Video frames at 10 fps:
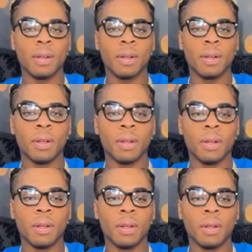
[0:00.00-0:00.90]

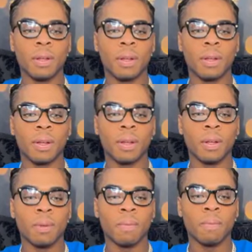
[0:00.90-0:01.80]

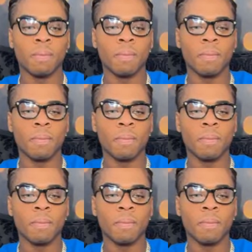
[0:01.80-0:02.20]
Nobody speaks.